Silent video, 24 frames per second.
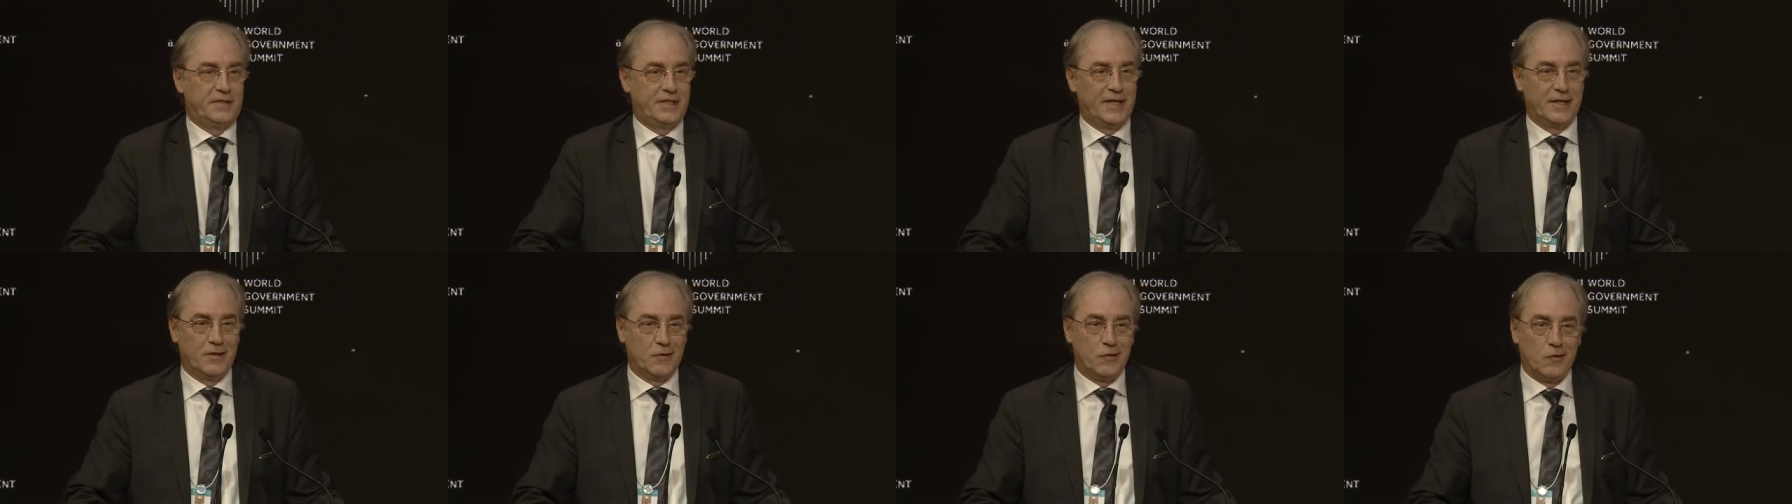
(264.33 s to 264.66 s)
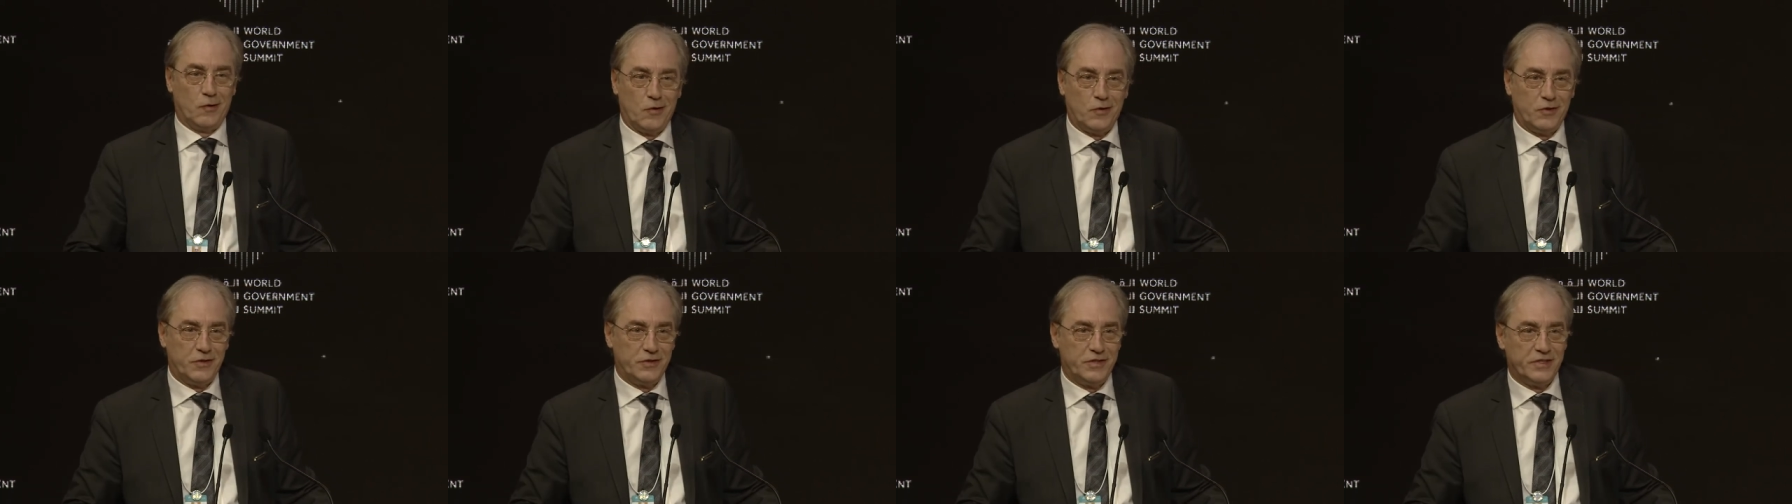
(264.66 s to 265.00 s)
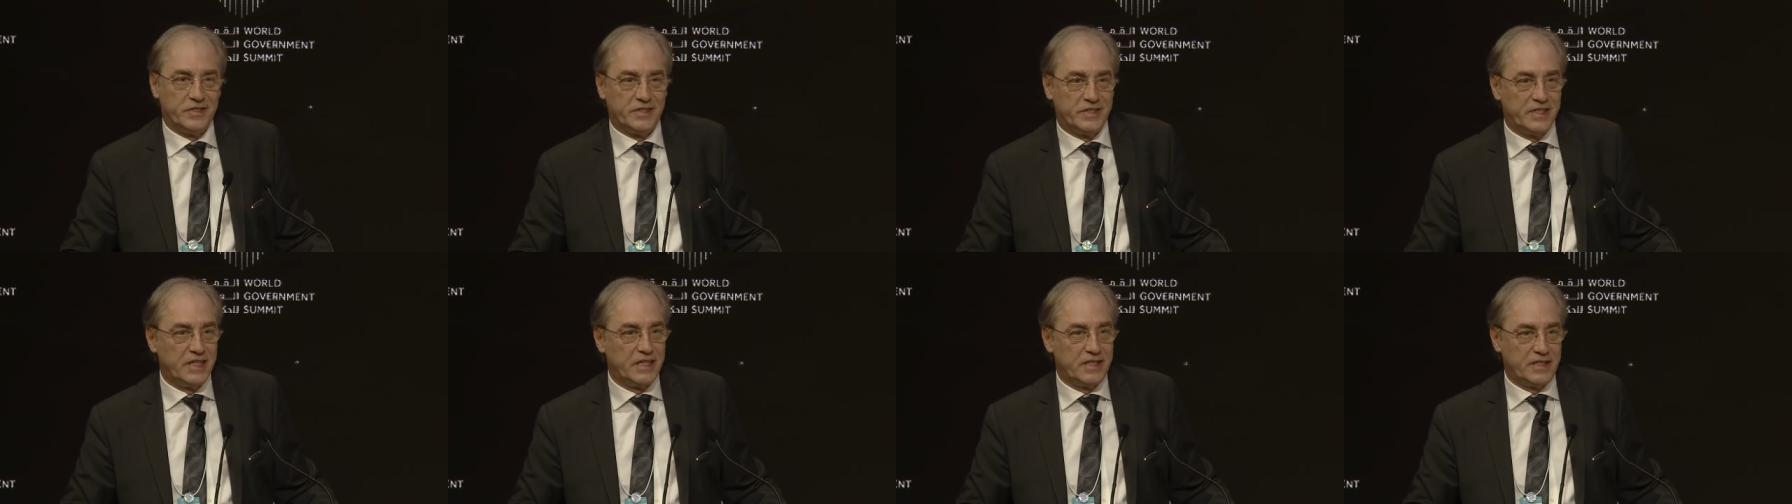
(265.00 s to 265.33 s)

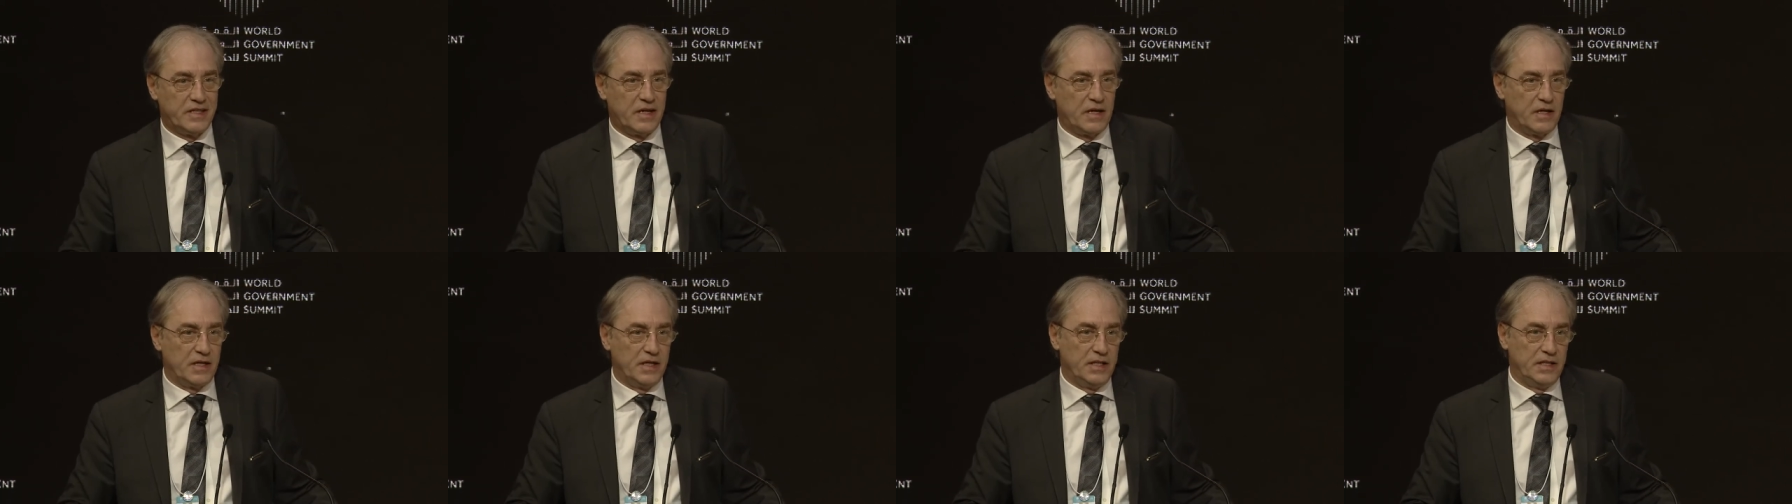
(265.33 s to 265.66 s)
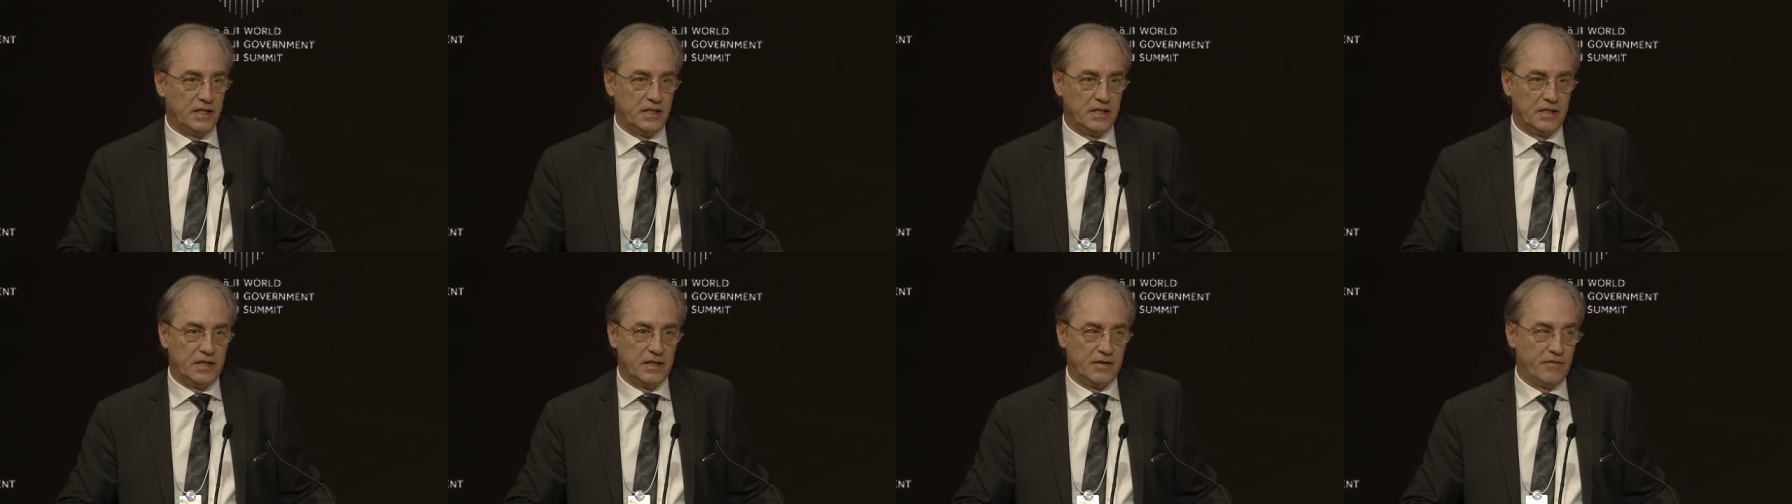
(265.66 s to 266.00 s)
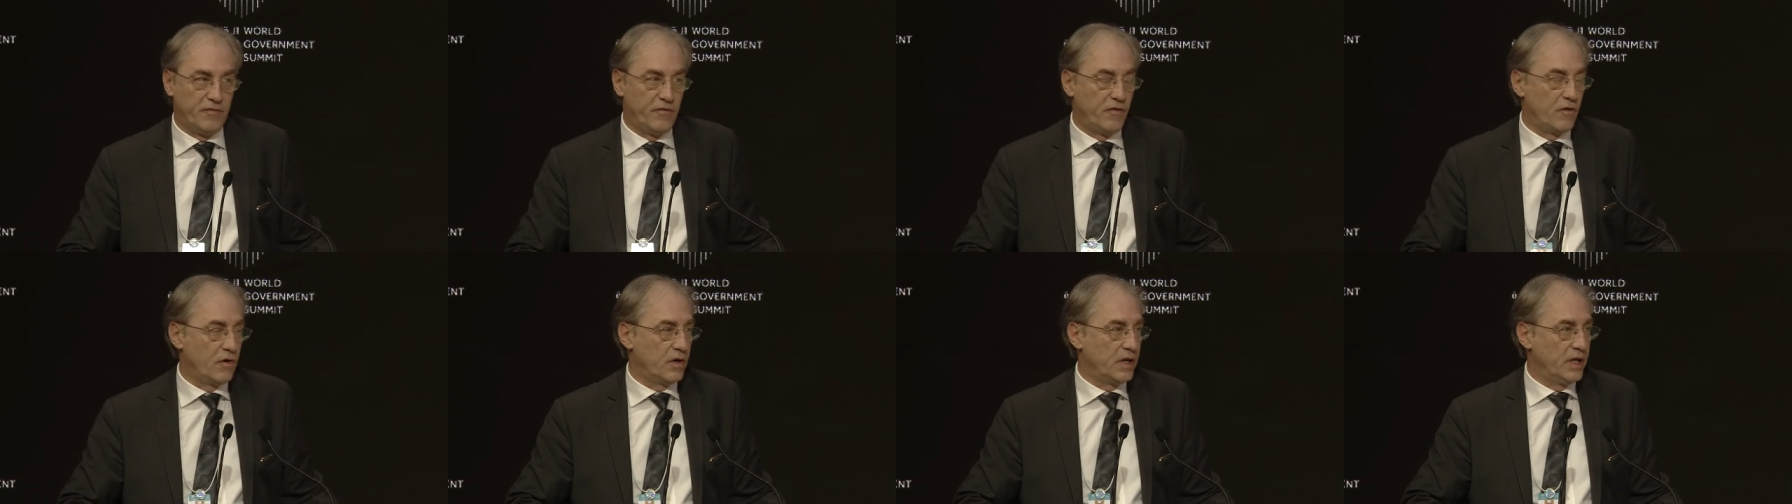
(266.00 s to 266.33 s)
technologies that are
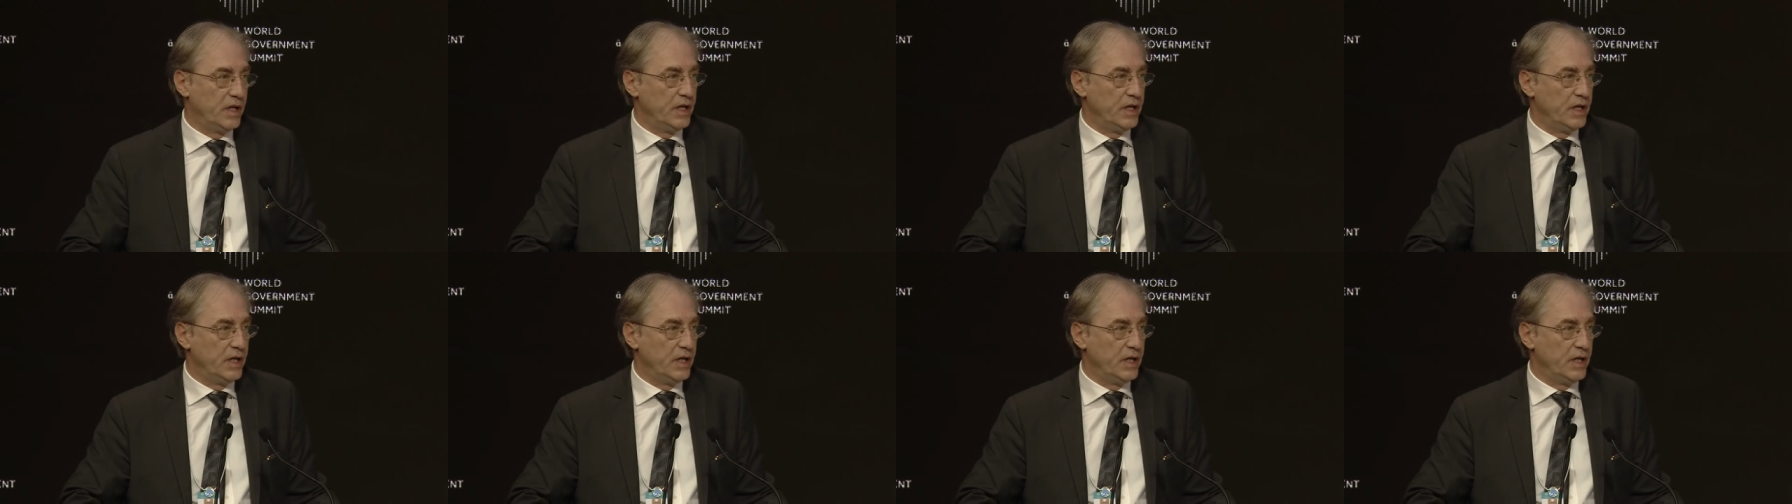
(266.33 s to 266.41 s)
needed for